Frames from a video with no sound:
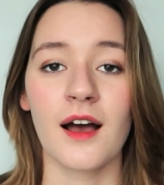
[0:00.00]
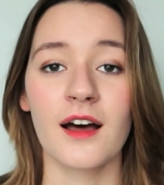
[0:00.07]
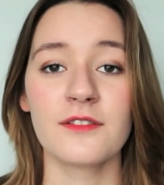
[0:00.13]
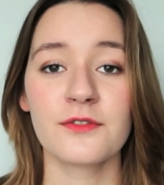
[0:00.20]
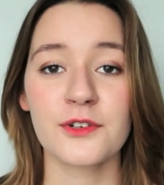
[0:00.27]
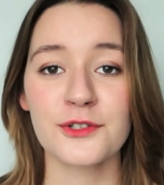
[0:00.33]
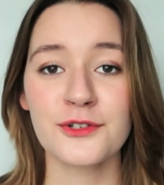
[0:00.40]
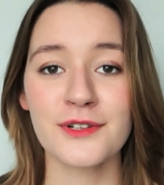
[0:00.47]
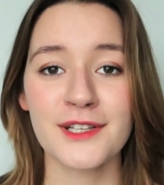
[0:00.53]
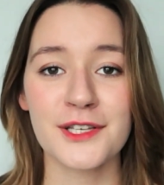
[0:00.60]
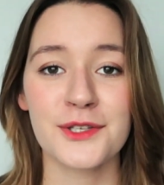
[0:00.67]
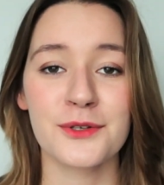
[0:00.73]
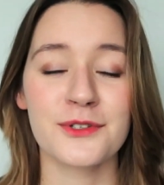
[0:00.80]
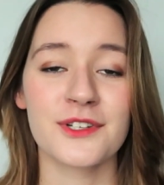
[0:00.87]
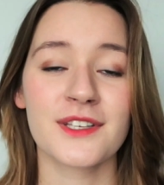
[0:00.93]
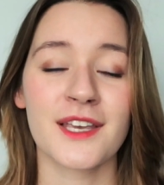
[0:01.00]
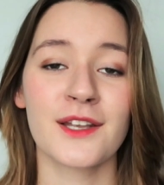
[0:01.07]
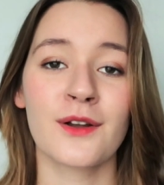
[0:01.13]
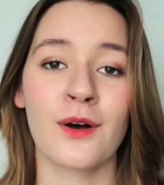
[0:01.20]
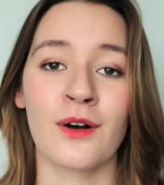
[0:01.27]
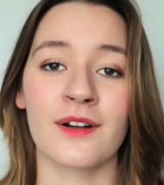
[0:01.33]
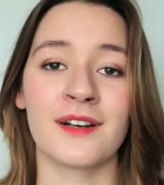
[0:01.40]
Unfortunately, you just
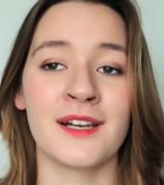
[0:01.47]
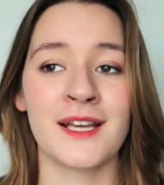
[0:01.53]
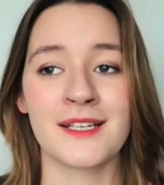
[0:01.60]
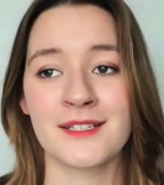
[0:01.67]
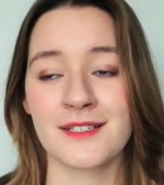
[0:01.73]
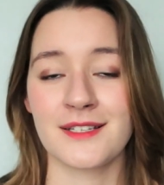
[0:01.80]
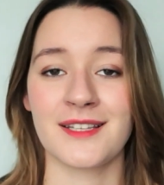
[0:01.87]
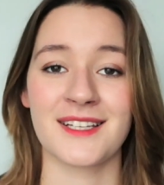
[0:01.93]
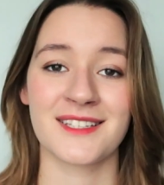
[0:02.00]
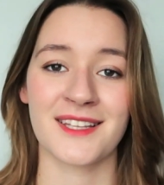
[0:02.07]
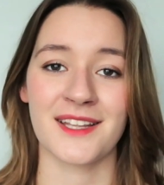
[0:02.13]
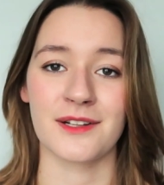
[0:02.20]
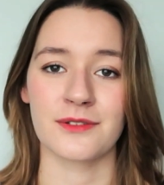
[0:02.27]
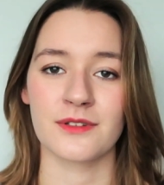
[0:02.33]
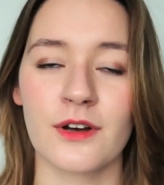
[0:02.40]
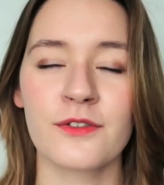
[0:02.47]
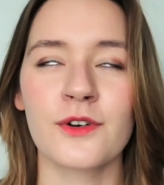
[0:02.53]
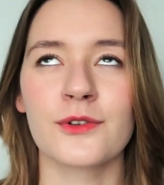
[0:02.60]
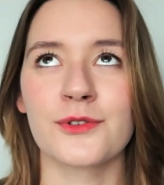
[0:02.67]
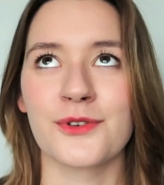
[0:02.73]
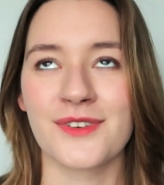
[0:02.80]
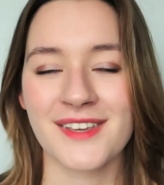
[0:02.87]
cannot list the skills. Of
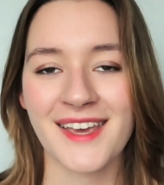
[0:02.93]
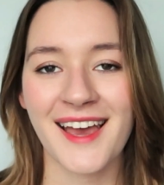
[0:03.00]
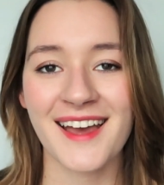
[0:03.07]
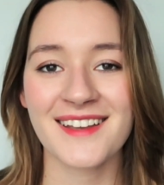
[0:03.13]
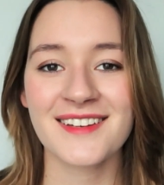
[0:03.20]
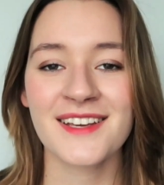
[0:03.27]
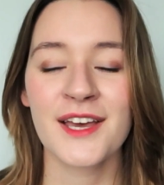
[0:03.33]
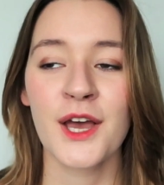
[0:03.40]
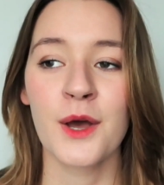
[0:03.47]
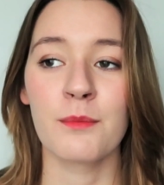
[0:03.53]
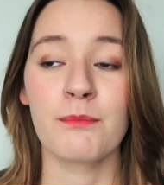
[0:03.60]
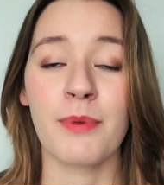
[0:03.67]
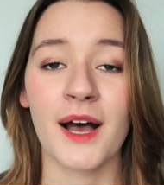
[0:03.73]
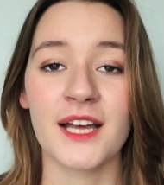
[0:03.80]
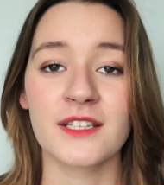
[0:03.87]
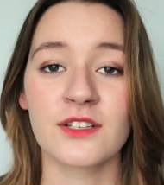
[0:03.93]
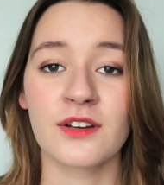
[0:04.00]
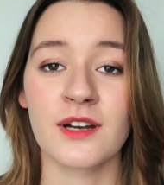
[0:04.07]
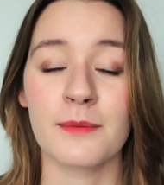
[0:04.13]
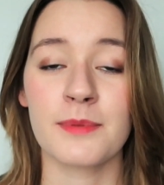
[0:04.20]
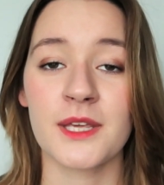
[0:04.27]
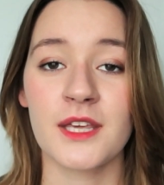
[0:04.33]
course you can, but it's
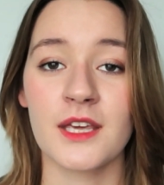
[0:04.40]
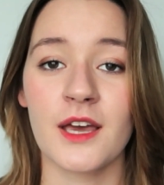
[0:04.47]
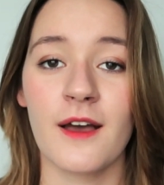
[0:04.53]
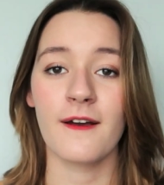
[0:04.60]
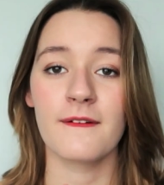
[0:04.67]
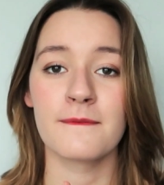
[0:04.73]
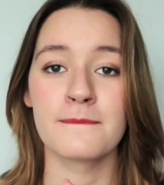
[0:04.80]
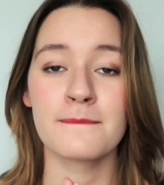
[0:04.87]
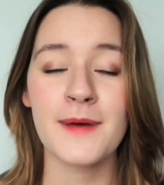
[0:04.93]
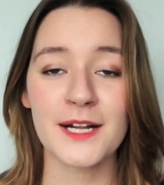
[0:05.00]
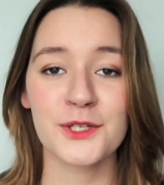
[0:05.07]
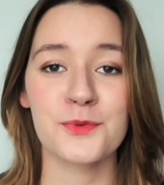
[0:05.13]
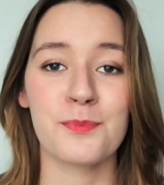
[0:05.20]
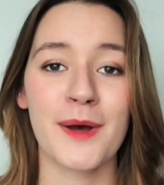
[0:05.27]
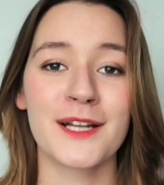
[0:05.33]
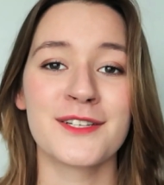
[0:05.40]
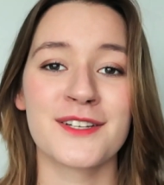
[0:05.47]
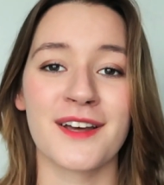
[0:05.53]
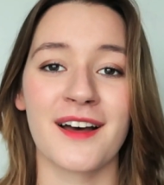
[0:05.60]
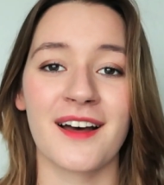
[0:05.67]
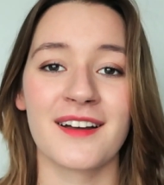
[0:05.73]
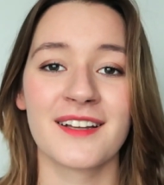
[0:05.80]
gonna be much
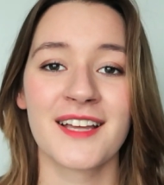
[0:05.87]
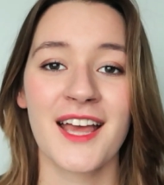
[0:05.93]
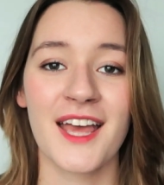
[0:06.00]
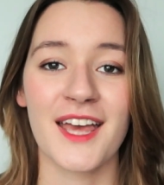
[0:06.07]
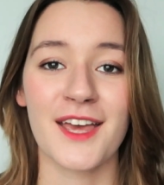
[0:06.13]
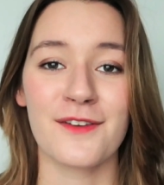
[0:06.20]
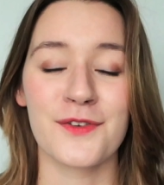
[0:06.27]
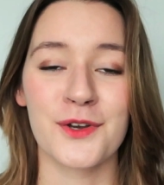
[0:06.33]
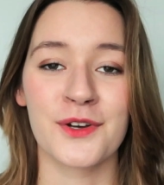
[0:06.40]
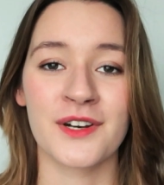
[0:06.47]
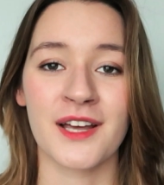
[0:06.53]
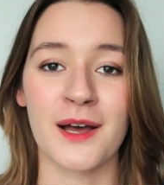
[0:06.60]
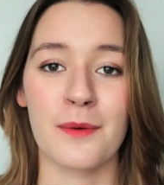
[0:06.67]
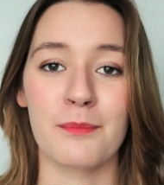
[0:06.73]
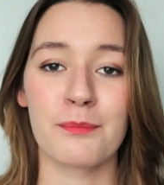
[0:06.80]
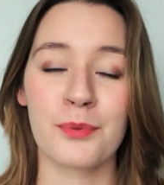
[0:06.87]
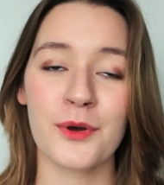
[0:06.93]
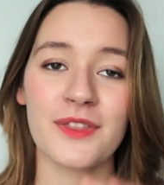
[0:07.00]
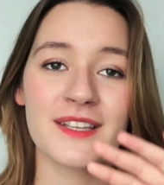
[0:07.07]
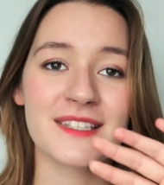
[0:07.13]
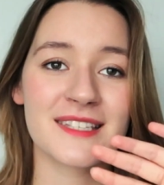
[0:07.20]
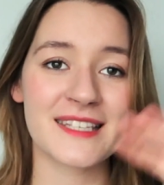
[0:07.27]
better if you're gonna
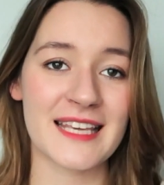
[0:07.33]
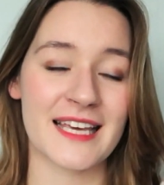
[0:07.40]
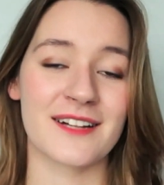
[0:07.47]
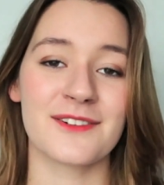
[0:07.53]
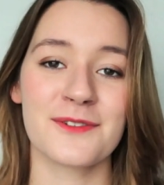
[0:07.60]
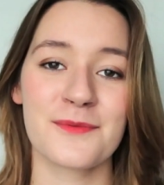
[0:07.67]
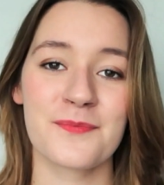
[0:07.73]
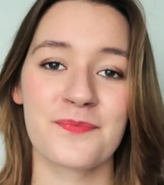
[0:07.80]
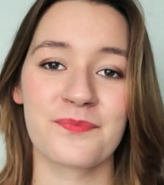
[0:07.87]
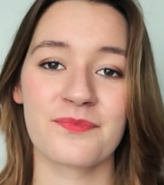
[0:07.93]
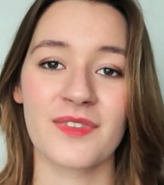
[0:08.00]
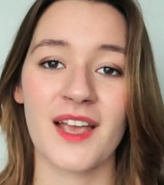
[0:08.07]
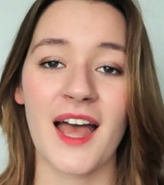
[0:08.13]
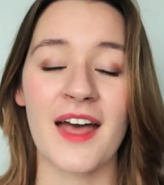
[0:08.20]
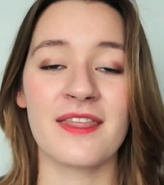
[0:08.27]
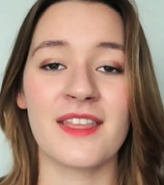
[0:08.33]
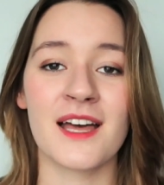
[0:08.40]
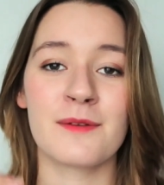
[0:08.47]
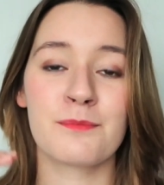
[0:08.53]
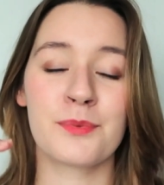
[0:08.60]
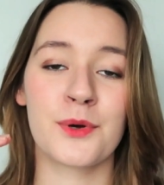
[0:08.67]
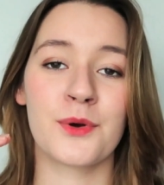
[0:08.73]
put the skill and
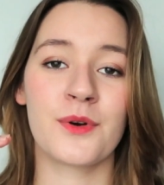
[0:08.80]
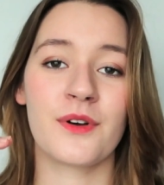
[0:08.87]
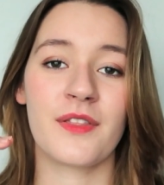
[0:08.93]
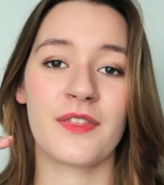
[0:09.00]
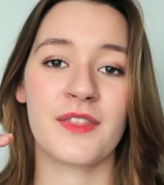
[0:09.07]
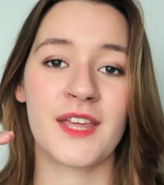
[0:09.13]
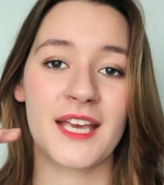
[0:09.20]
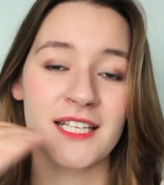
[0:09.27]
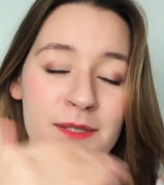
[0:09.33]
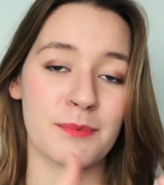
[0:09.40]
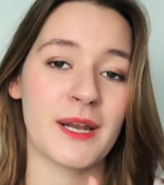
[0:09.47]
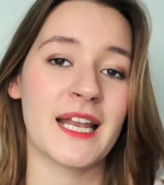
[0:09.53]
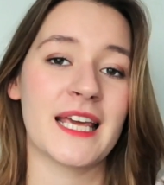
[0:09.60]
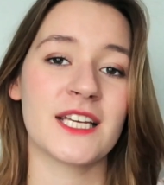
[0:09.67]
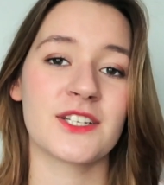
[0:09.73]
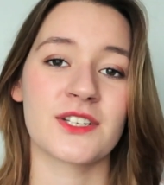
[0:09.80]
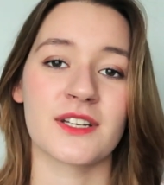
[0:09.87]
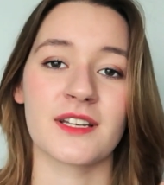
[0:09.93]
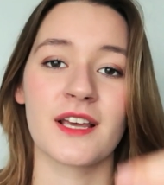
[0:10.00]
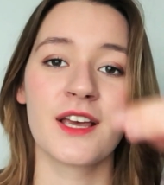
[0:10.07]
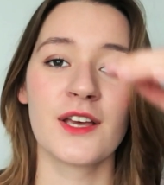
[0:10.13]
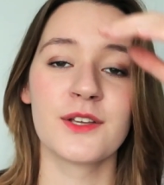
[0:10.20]
then put the
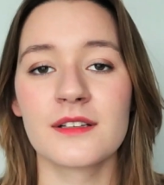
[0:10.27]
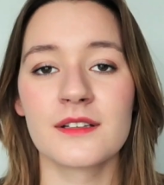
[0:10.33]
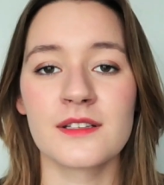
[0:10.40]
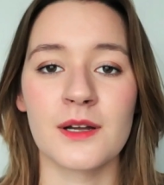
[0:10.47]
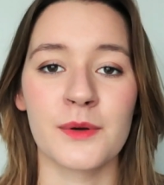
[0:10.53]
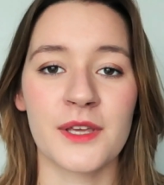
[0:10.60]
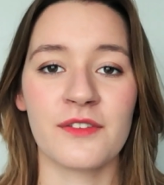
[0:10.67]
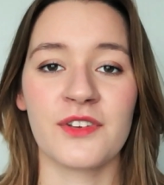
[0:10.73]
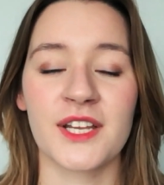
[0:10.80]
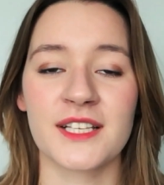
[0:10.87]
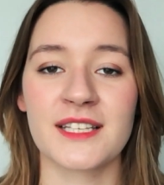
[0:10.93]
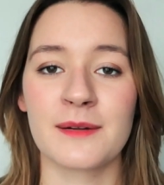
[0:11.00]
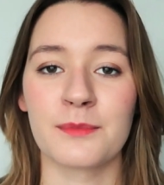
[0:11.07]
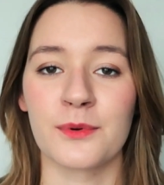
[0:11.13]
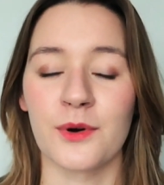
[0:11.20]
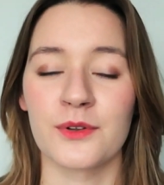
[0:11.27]
explanation. So I'll give you an example.